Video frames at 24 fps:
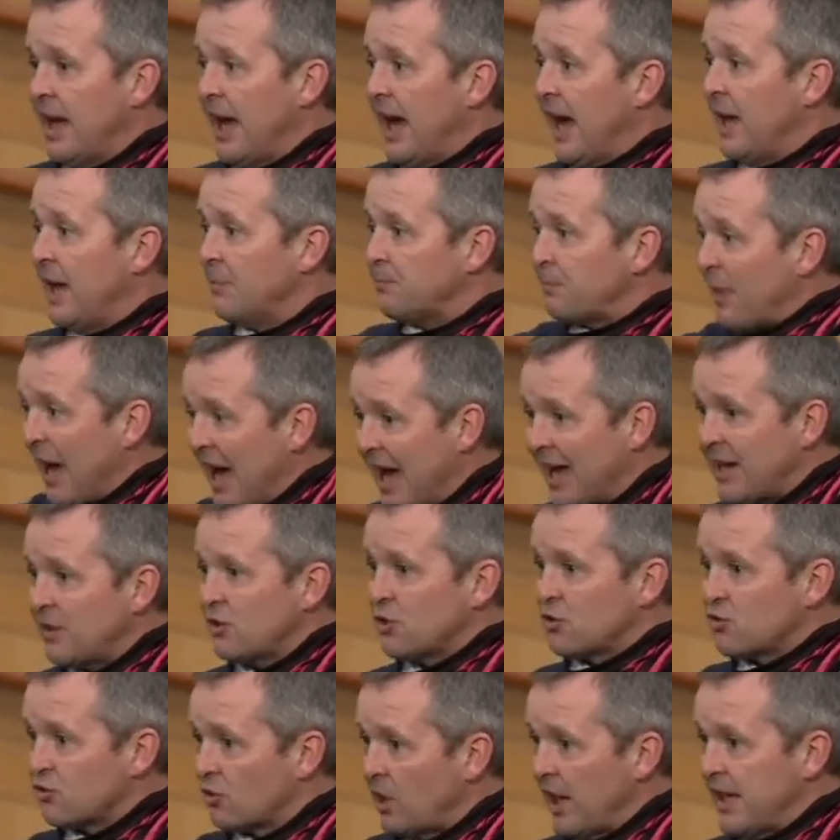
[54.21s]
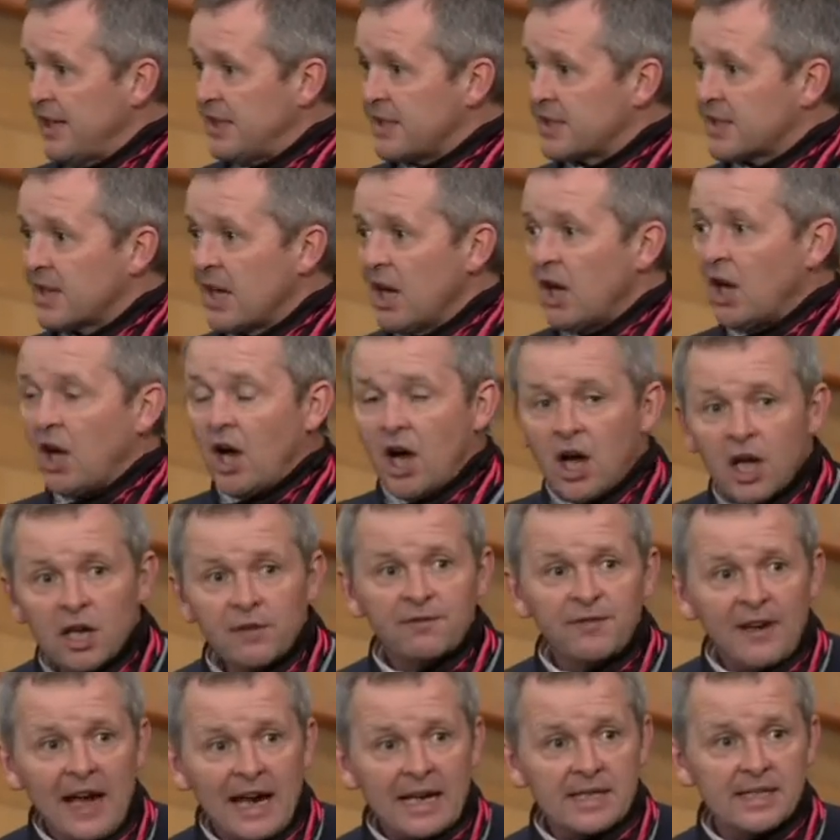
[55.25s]
and patent rights
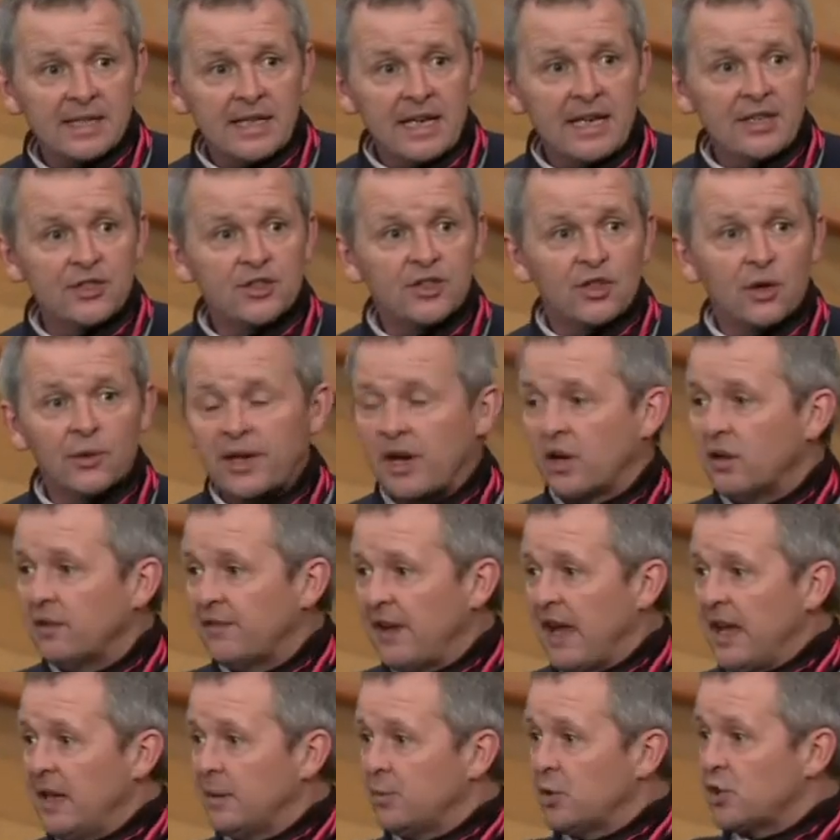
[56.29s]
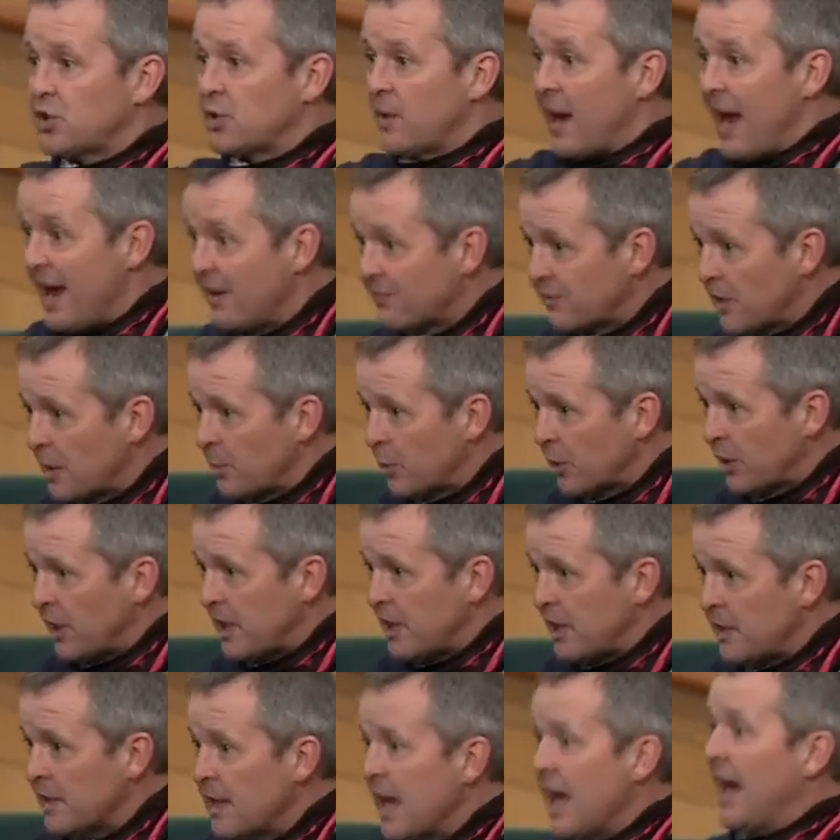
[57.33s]
on vaccines so they are available to
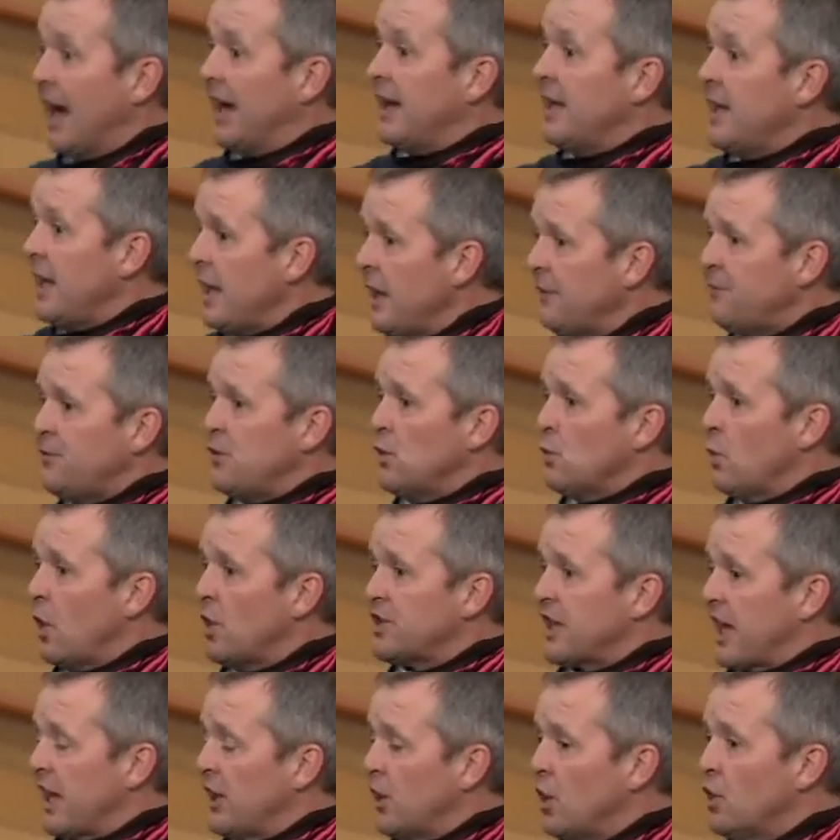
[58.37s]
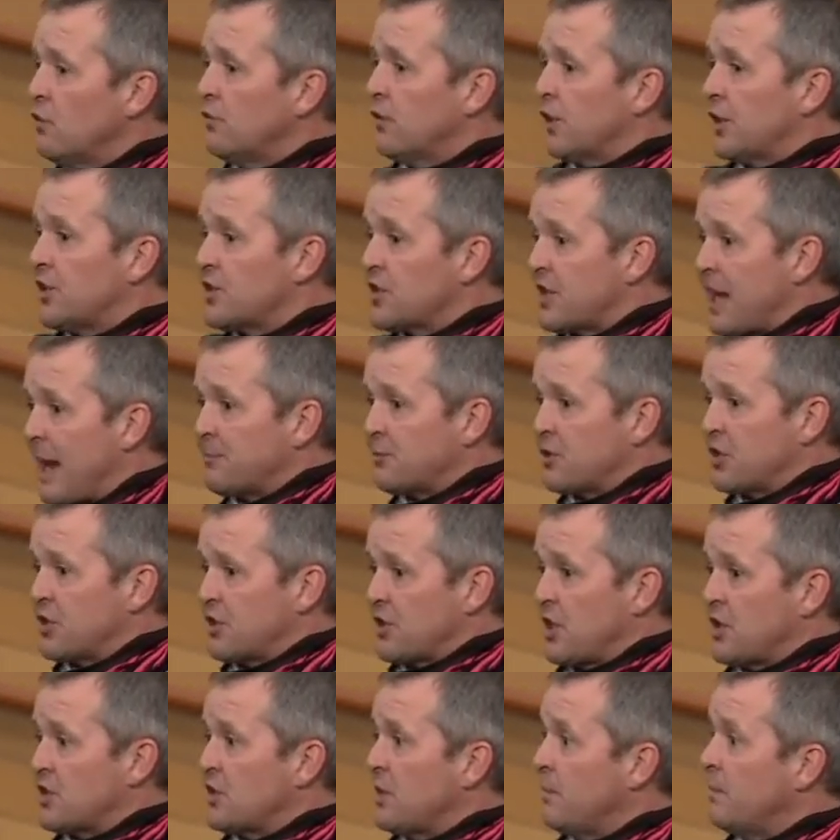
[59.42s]
everybody. And if you want to get over the
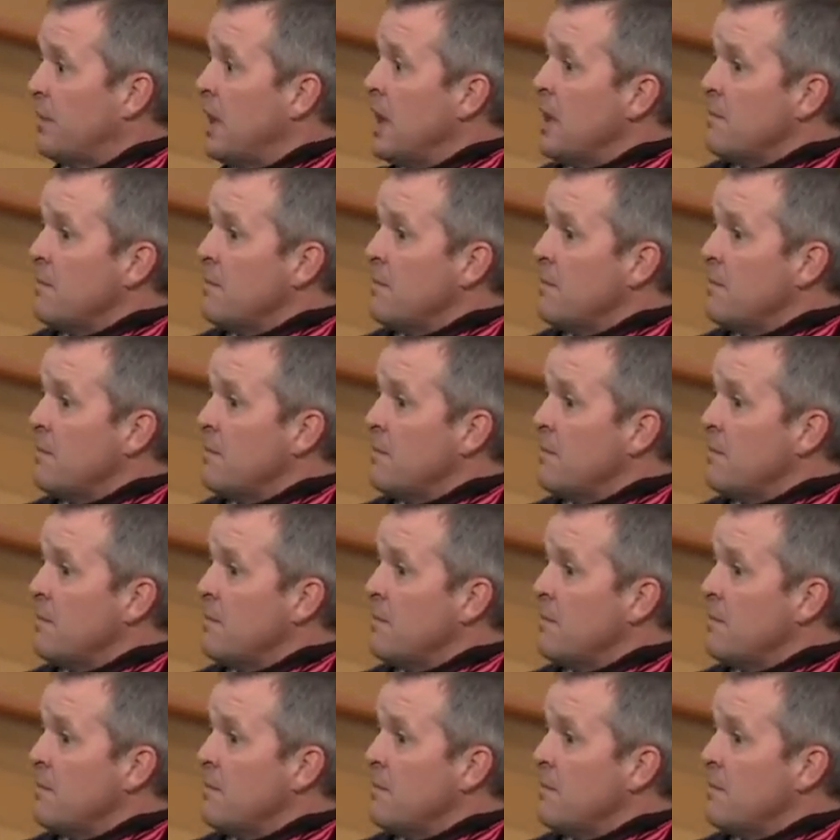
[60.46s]
scepticism,